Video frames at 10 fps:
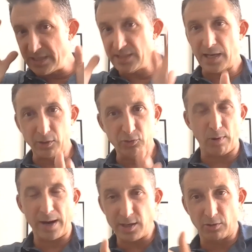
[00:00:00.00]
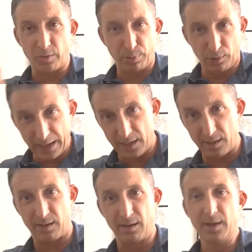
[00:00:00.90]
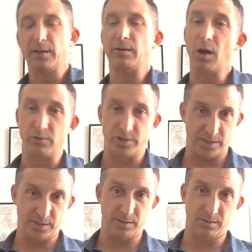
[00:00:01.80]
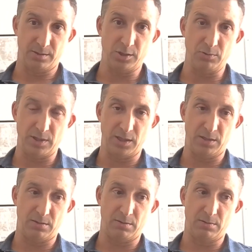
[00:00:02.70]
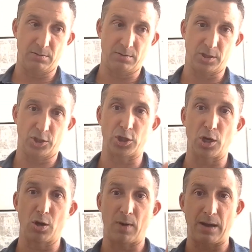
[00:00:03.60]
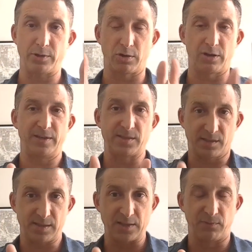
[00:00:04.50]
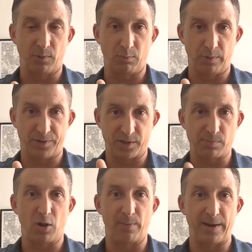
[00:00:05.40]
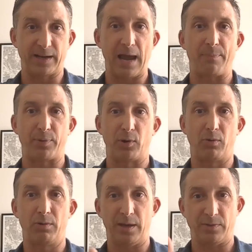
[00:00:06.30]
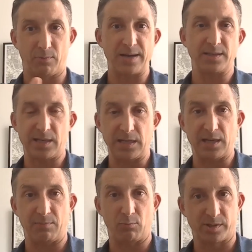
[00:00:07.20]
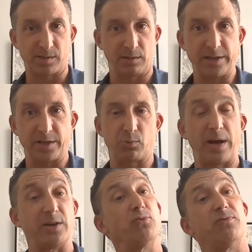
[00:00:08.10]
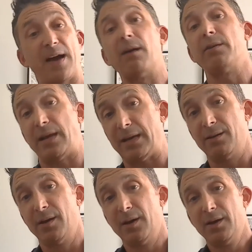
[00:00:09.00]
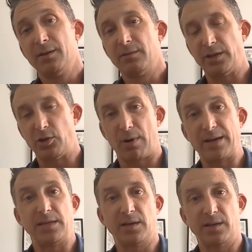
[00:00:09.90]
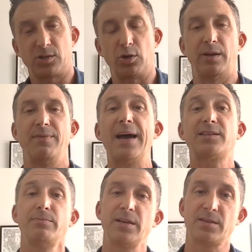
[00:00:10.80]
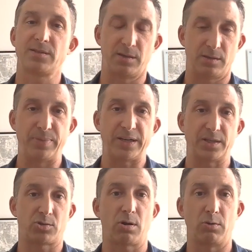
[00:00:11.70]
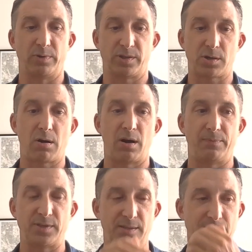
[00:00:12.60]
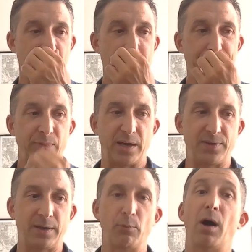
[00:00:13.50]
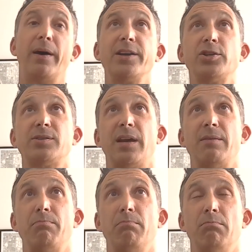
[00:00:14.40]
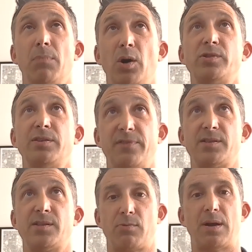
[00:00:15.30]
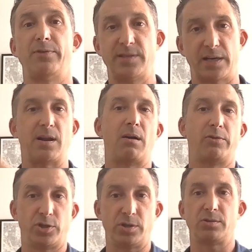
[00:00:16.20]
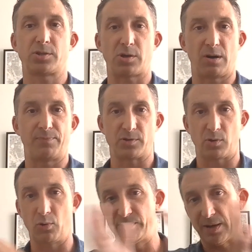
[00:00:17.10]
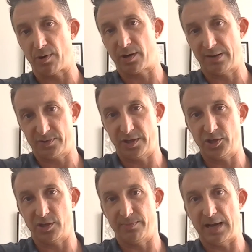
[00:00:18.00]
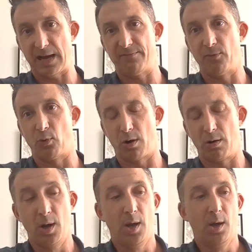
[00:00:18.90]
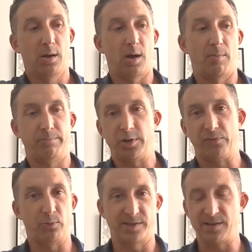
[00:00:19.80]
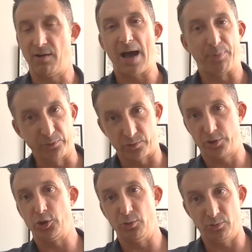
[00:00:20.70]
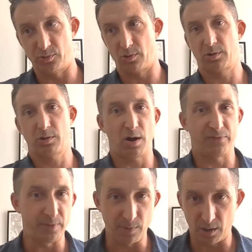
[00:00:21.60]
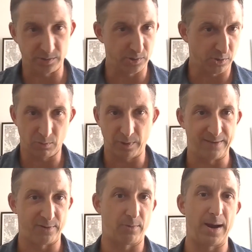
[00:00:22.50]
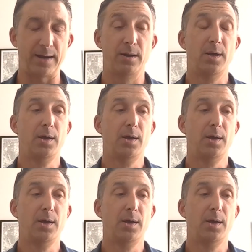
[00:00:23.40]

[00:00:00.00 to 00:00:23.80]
detailed, granular plan. No, Jason, you need to show how you're going to be successful with a small amount of capital and the right team. What's the leanest way to validate that your idea is good? And that to me is the biggest struggle with startups is, I think, well, and I should say most of this is around the technology startup. There's a whole separate conversation to be had for, if you want to sell apples or shoes or coffee mugs or whatever, right?